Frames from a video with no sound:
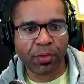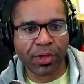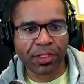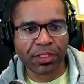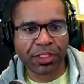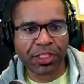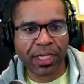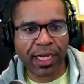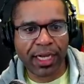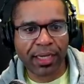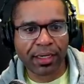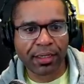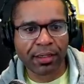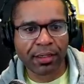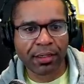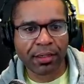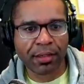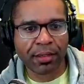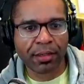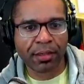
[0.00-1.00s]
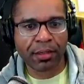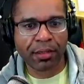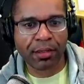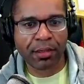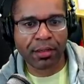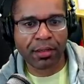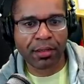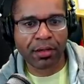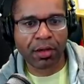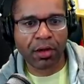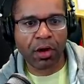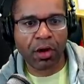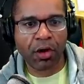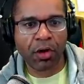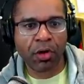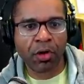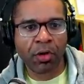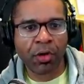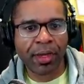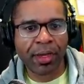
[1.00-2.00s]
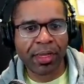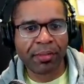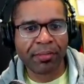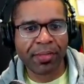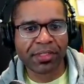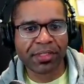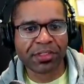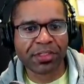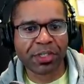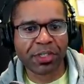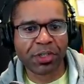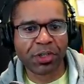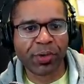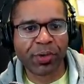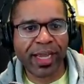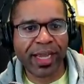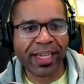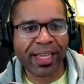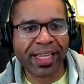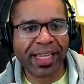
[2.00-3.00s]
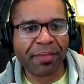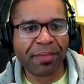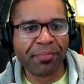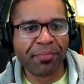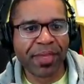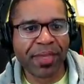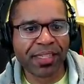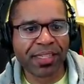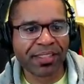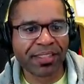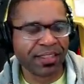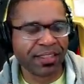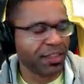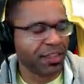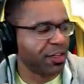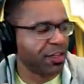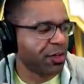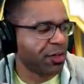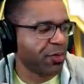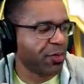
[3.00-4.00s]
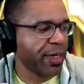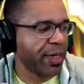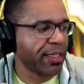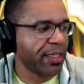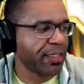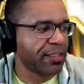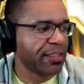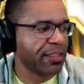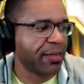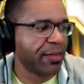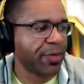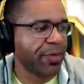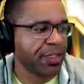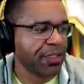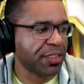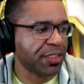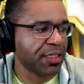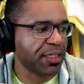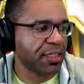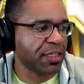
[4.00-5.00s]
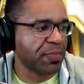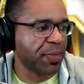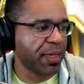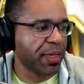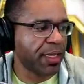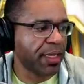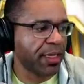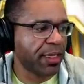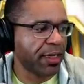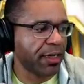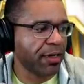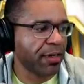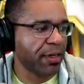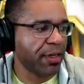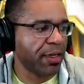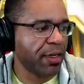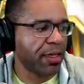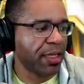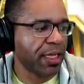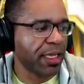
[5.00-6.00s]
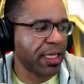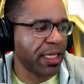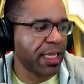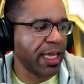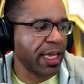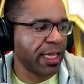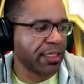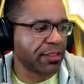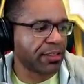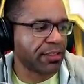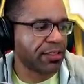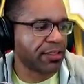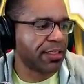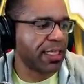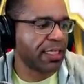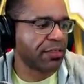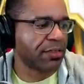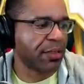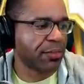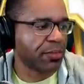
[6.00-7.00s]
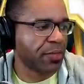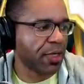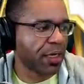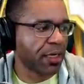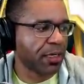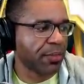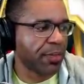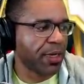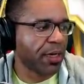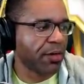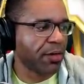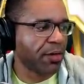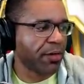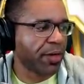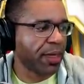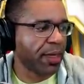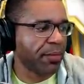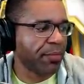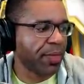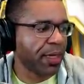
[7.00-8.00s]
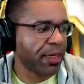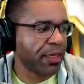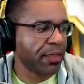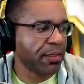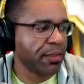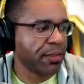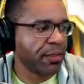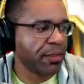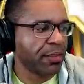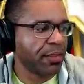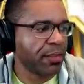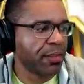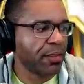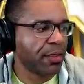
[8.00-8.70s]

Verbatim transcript: The one shot. Oh, he missed the crit. He missed the crit. Let's see if we can just get this big hit here. Yes, that's what I'm talking about. Okay, Beta,